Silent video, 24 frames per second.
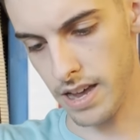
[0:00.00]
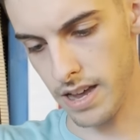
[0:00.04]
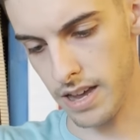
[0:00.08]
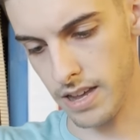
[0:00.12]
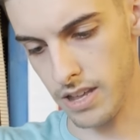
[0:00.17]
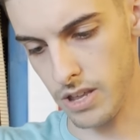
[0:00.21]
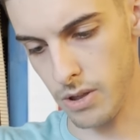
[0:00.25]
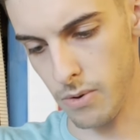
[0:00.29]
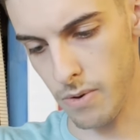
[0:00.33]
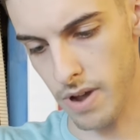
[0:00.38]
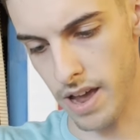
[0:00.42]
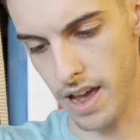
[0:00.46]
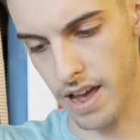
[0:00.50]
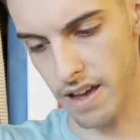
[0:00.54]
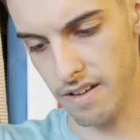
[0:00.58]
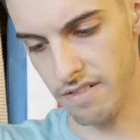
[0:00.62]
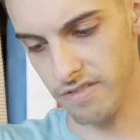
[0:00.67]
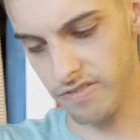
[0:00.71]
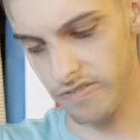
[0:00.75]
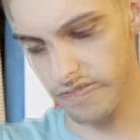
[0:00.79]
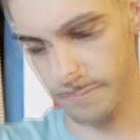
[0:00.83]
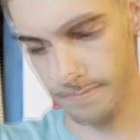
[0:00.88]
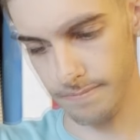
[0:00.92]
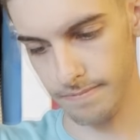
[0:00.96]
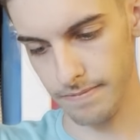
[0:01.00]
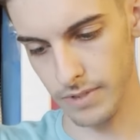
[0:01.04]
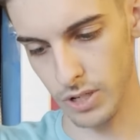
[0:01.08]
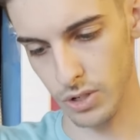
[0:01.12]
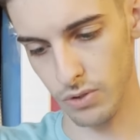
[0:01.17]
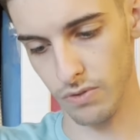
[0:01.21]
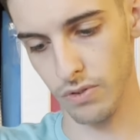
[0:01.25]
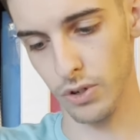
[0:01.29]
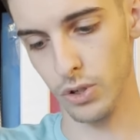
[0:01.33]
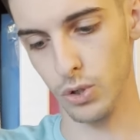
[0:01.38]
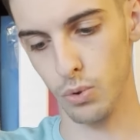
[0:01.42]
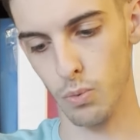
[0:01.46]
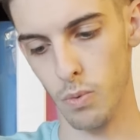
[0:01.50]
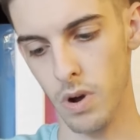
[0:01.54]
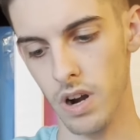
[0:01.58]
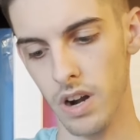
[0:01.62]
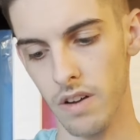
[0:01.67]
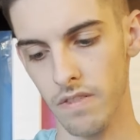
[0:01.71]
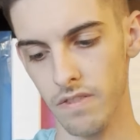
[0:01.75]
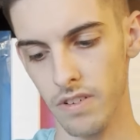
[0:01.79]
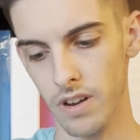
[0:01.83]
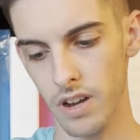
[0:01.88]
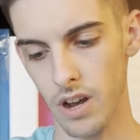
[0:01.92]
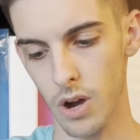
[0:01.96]
you have this verse one
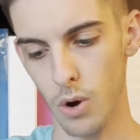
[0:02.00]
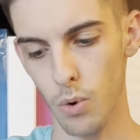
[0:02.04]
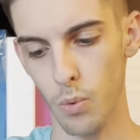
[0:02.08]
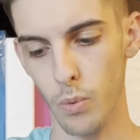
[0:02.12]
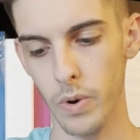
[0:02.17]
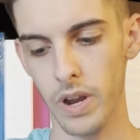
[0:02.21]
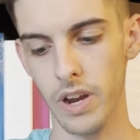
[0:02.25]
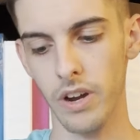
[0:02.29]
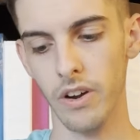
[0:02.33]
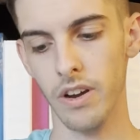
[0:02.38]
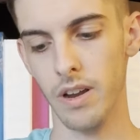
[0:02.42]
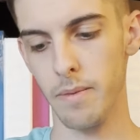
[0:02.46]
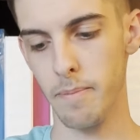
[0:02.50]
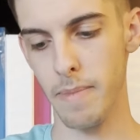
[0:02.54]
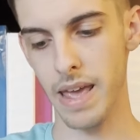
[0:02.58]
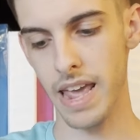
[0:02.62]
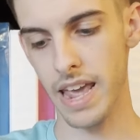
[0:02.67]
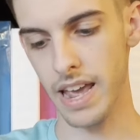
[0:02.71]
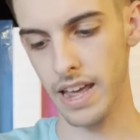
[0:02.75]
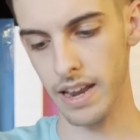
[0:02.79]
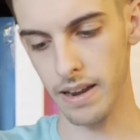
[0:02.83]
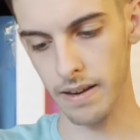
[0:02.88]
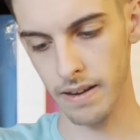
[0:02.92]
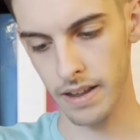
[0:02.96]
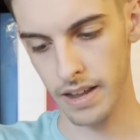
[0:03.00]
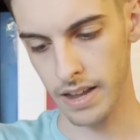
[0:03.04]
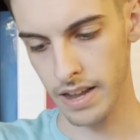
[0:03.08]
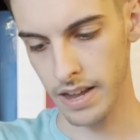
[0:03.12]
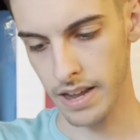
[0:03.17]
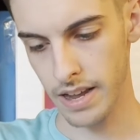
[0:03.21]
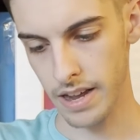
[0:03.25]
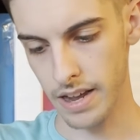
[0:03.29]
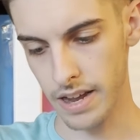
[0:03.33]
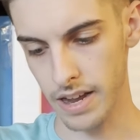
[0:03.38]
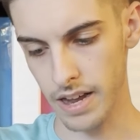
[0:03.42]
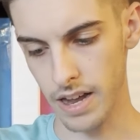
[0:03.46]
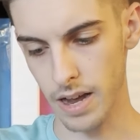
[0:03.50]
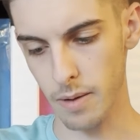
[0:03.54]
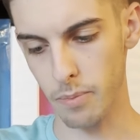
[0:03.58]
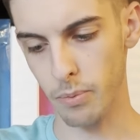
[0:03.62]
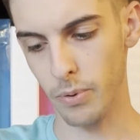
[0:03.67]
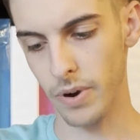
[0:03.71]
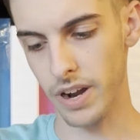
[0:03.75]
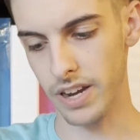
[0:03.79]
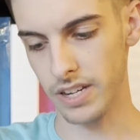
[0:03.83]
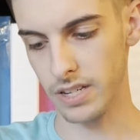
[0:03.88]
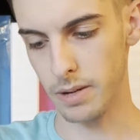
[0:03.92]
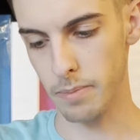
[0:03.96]
of a weary man
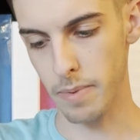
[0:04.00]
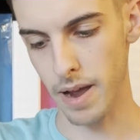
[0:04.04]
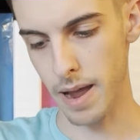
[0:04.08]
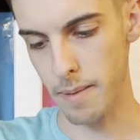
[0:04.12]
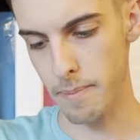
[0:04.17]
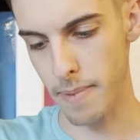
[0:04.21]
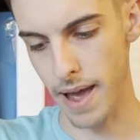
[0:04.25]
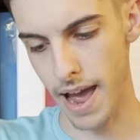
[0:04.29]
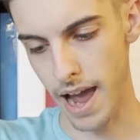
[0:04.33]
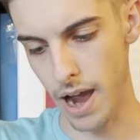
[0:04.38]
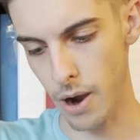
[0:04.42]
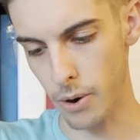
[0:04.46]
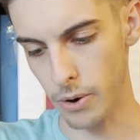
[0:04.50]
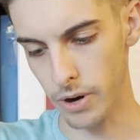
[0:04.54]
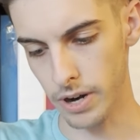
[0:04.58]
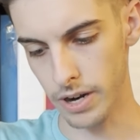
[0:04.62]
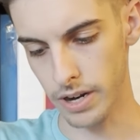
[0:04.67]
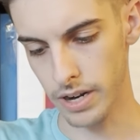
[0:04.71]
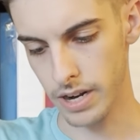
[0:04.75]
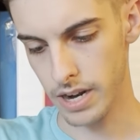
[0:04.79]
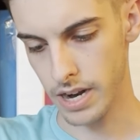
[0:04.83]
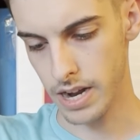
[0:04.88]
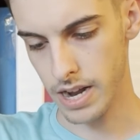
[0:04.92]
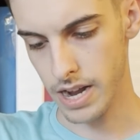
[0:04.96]
oppressed by power.